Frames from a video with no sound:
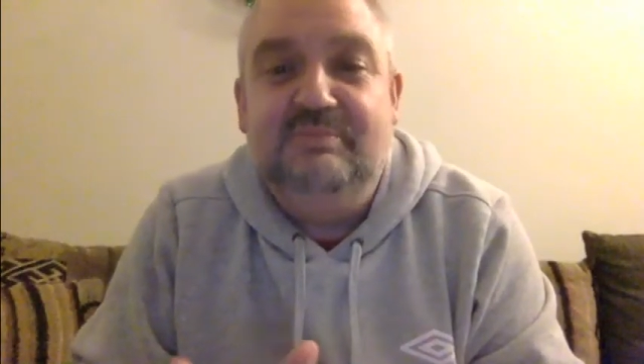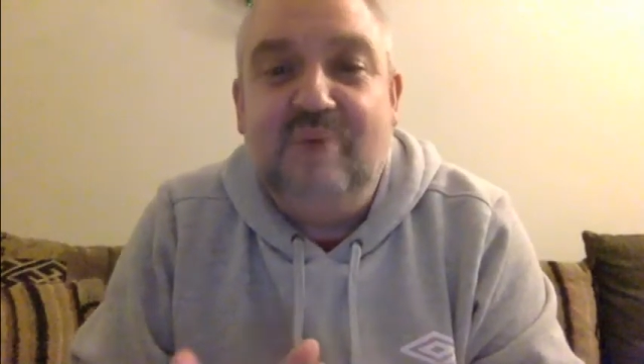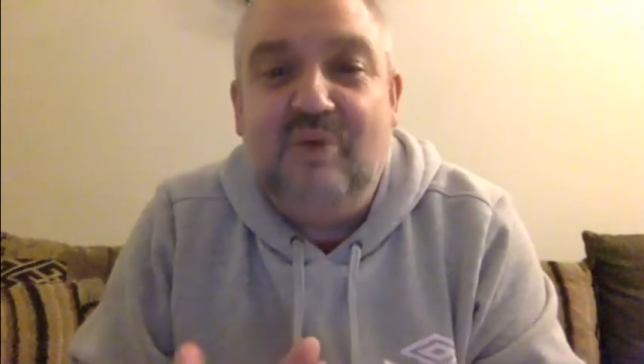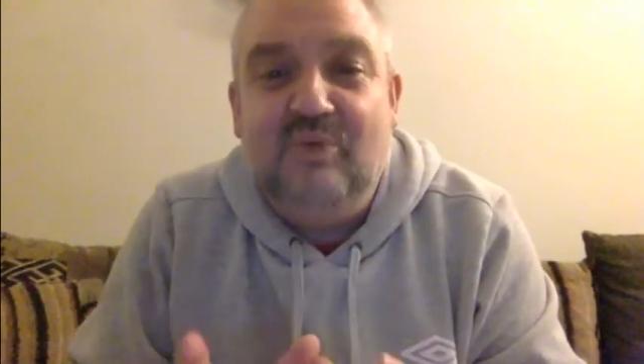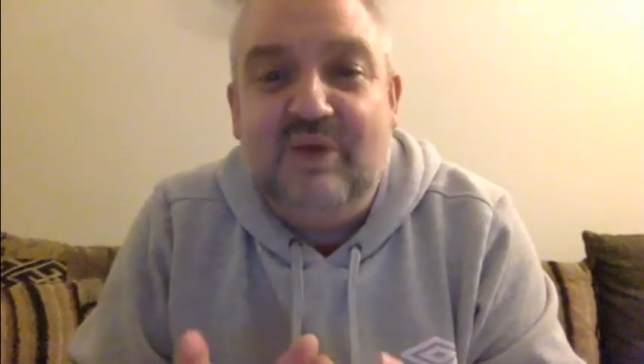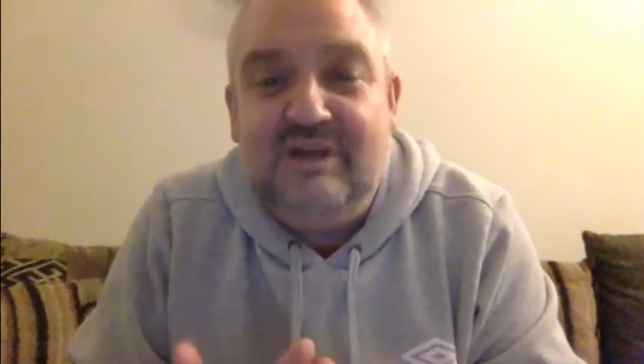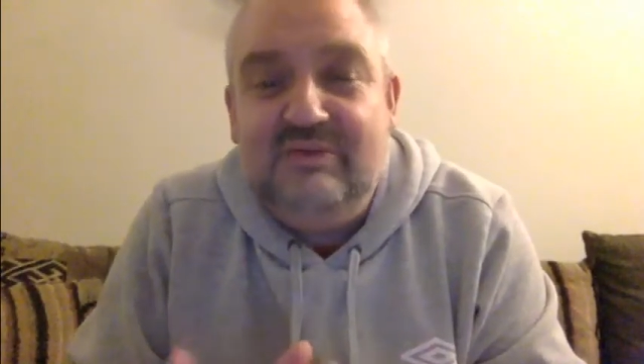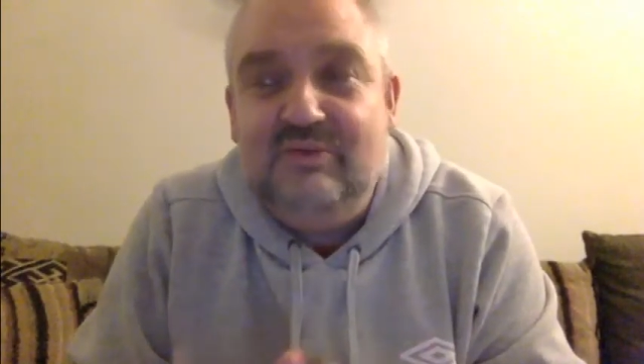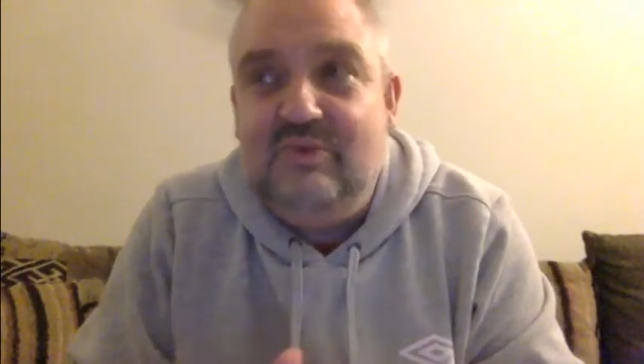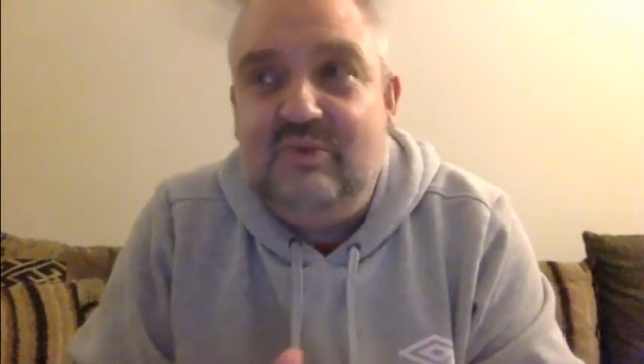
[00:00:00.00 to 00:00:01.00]
But
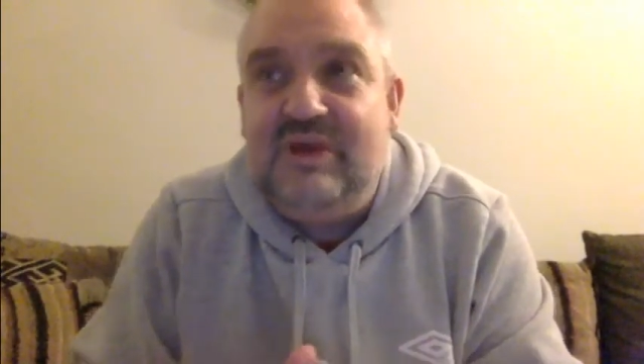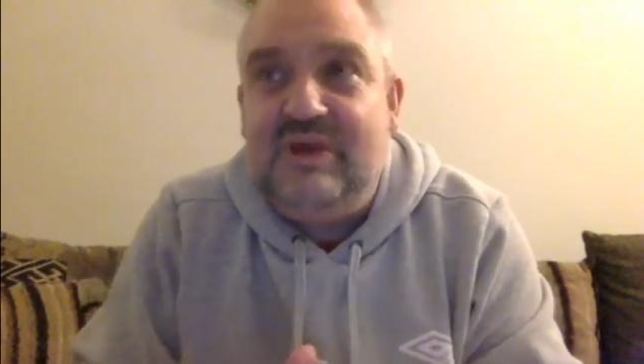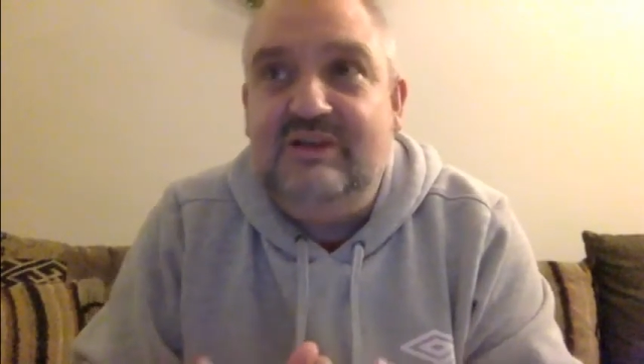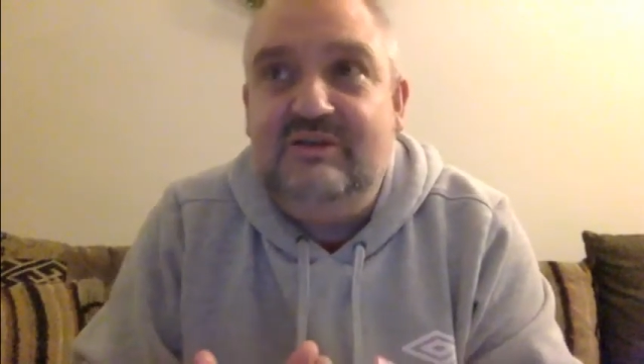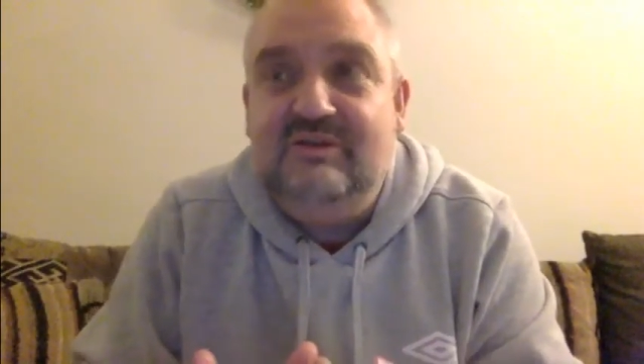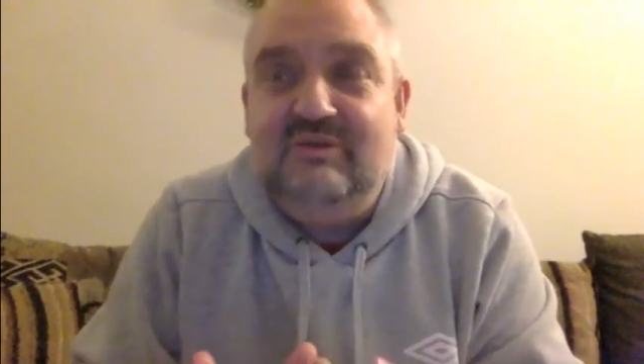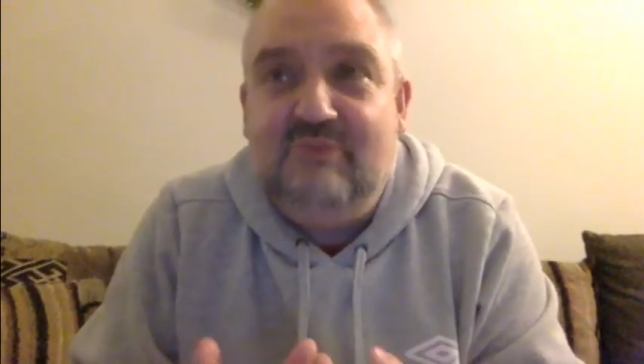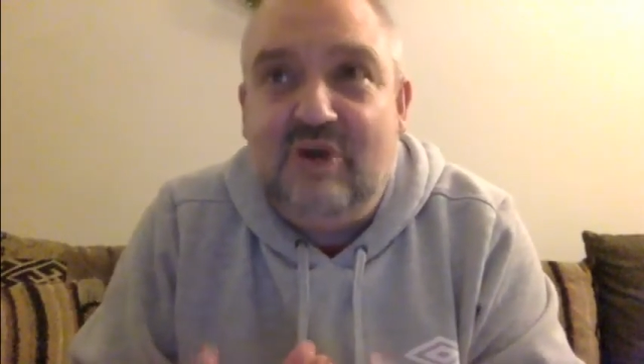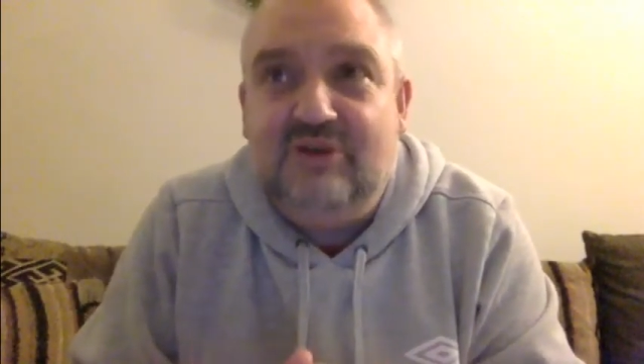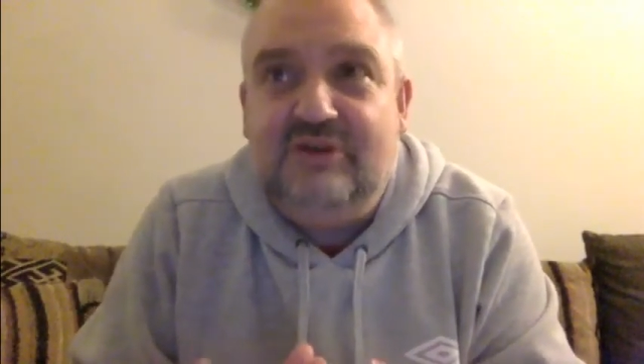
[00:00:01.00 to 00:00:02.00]
we
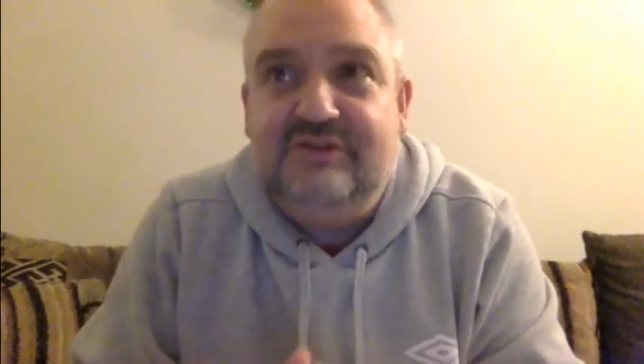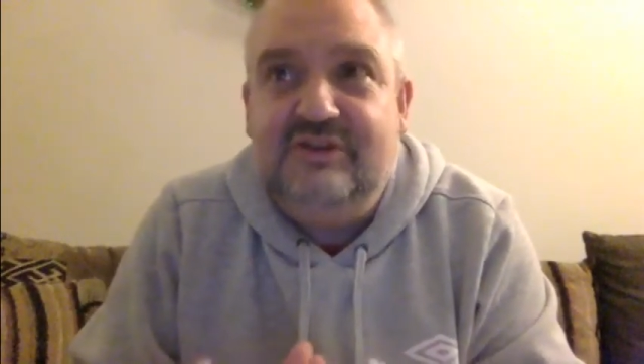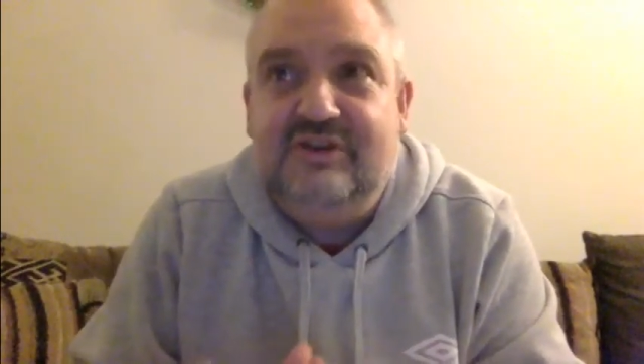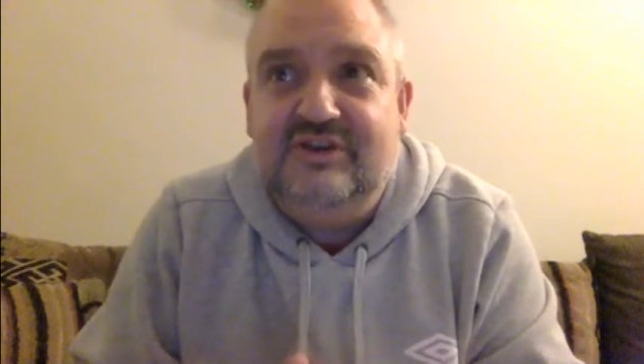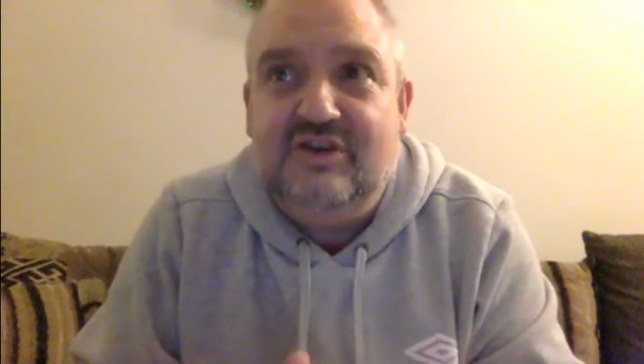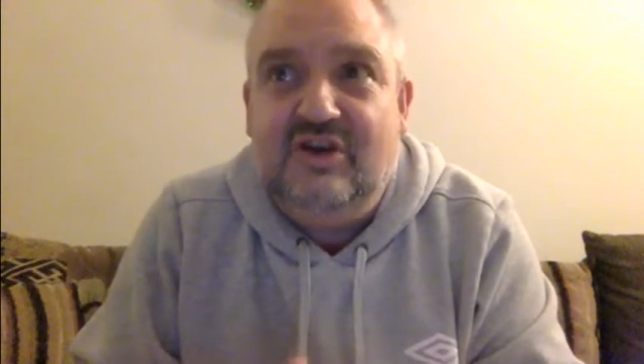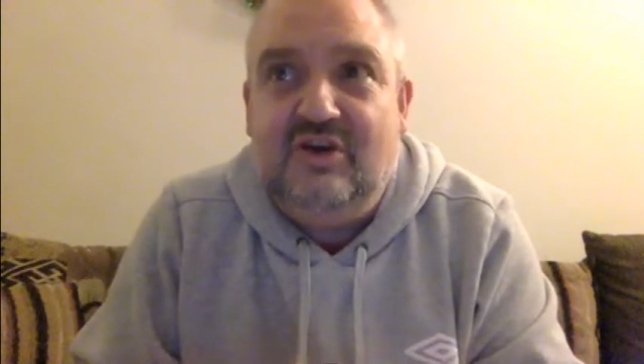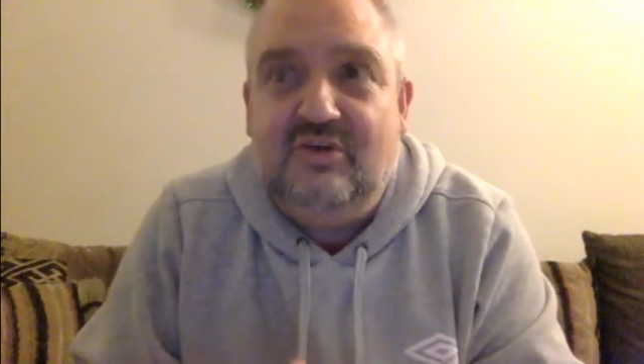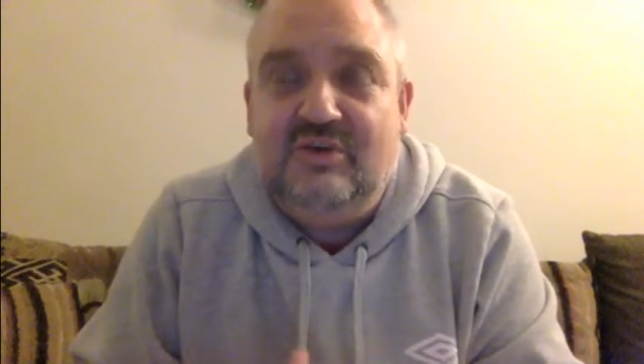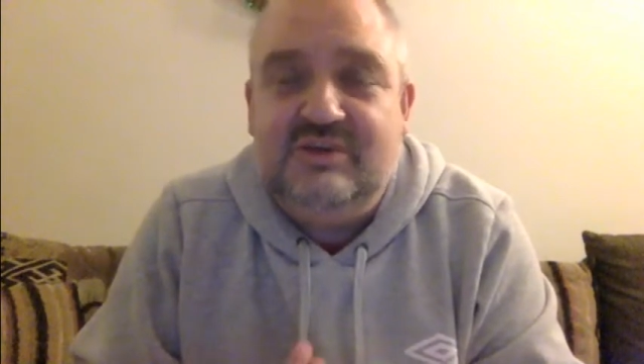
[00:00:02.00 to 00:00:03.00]
more often than
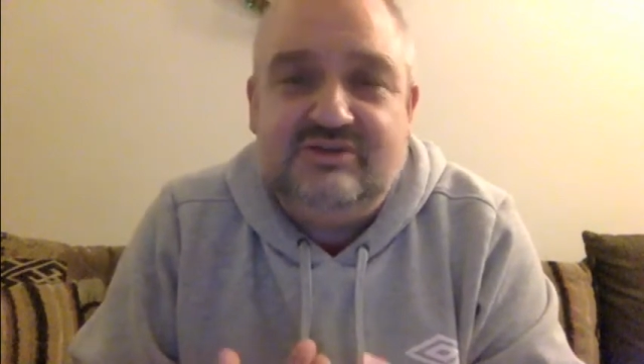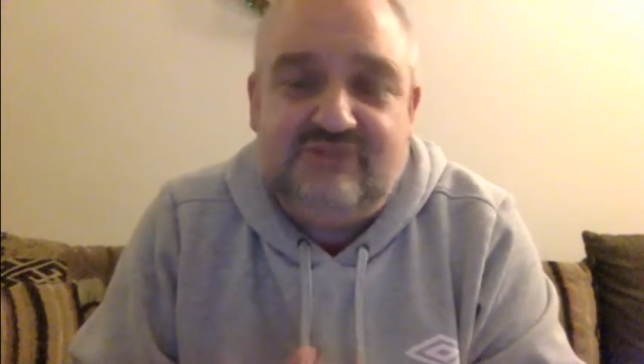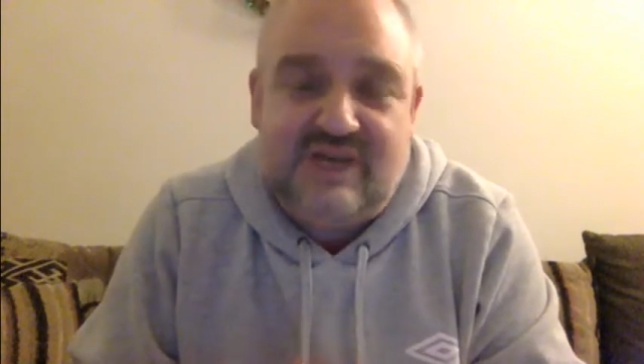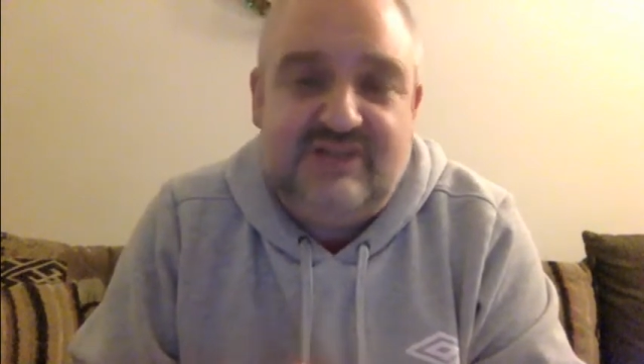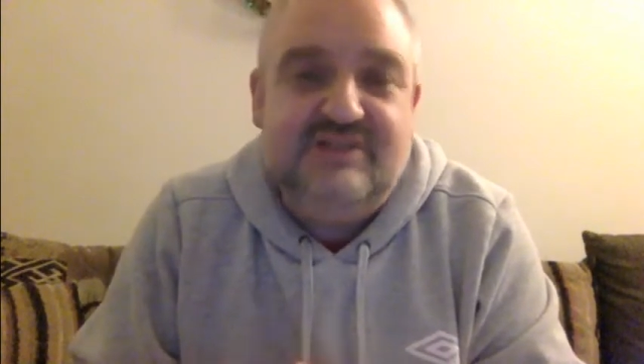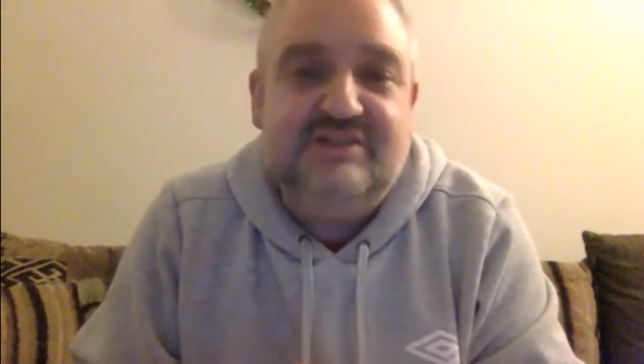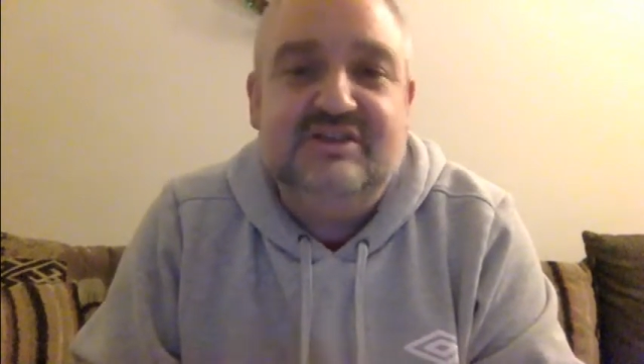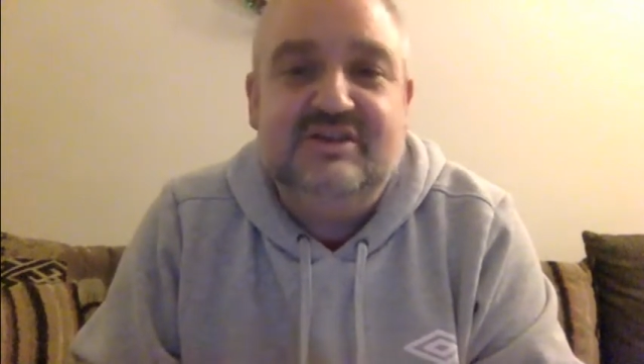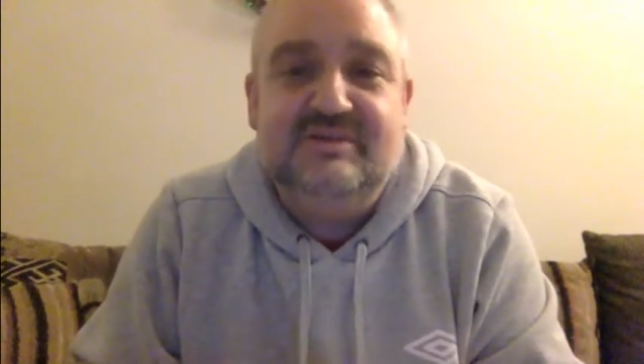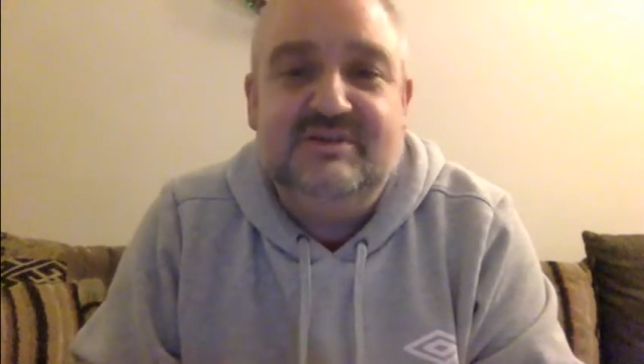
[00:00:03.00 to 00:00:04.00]
not, we surrender
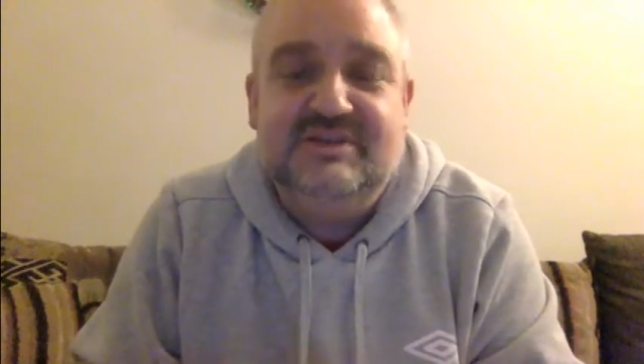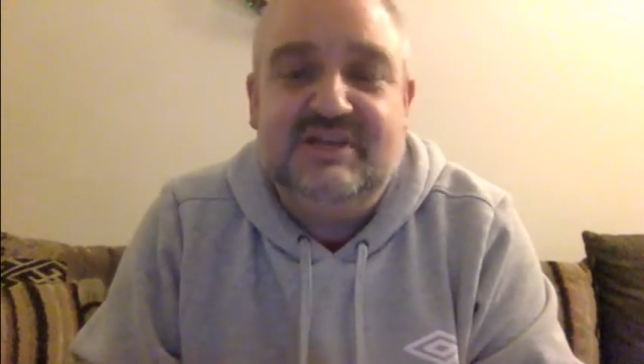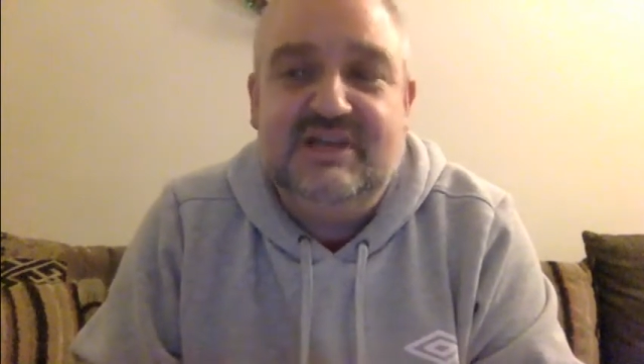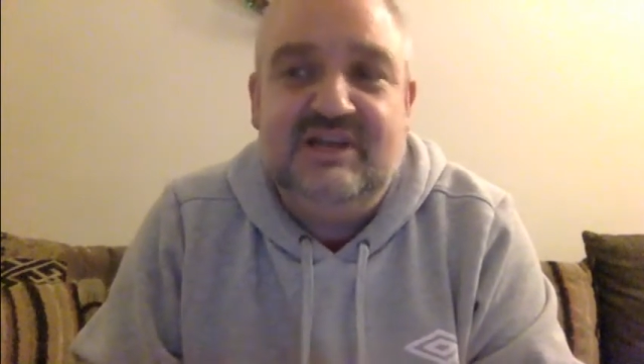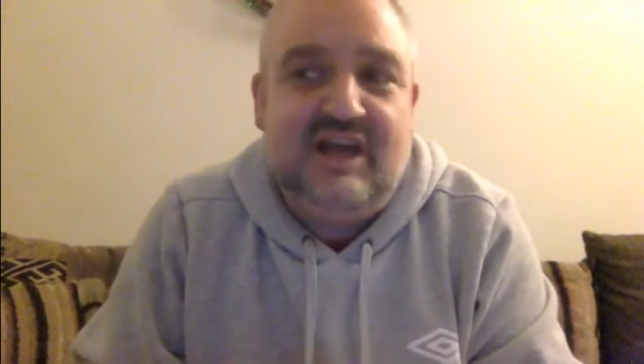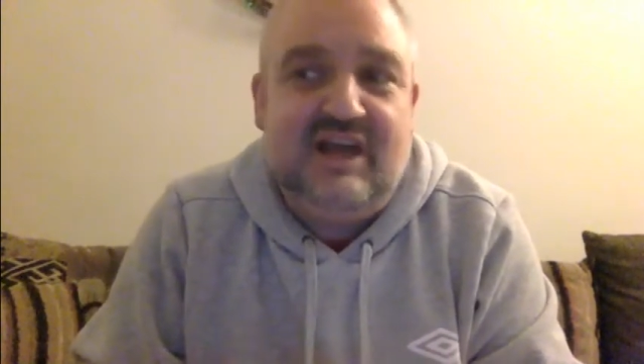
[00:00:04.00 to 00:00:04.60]
to them and say,